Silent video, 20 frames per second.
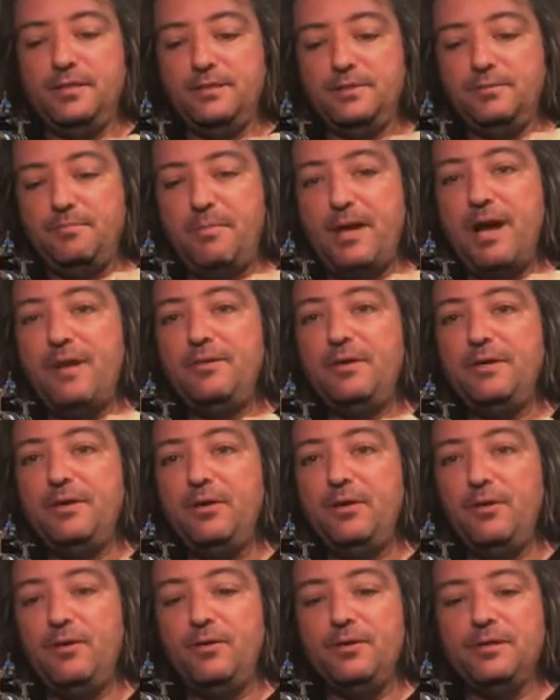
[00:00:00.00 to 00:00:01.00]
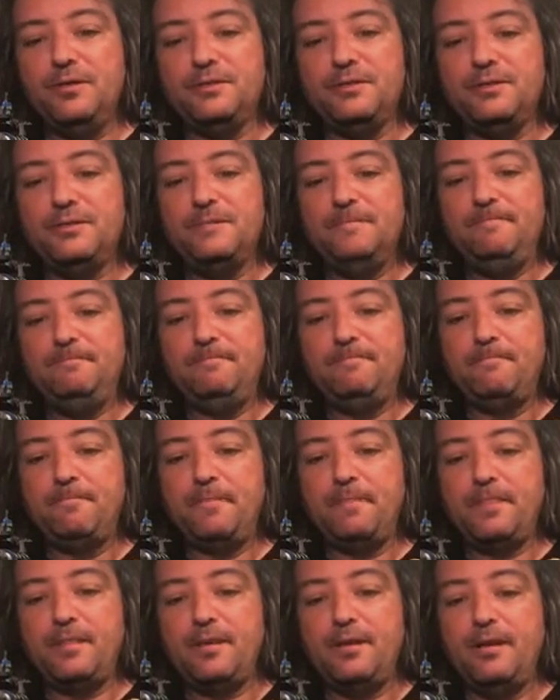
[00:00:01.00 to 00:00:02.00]
this mounting hole
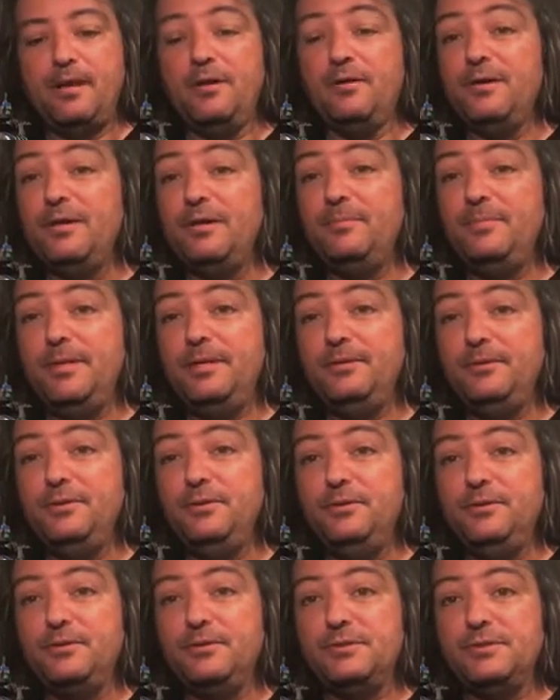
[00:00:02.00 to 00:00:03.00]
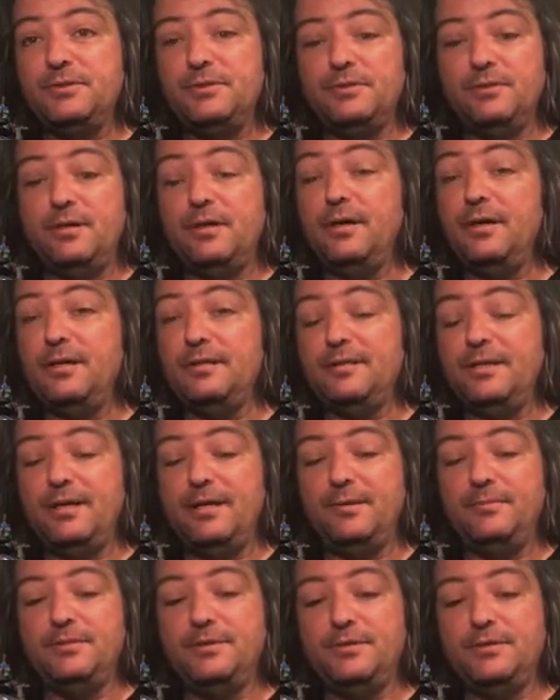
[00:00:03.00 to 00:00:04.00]
is a little bit loose
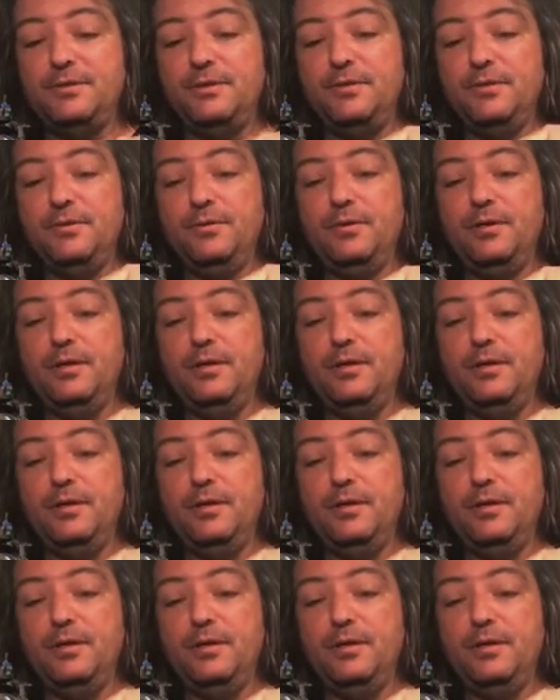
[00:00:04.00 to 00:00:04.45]
a lot of times.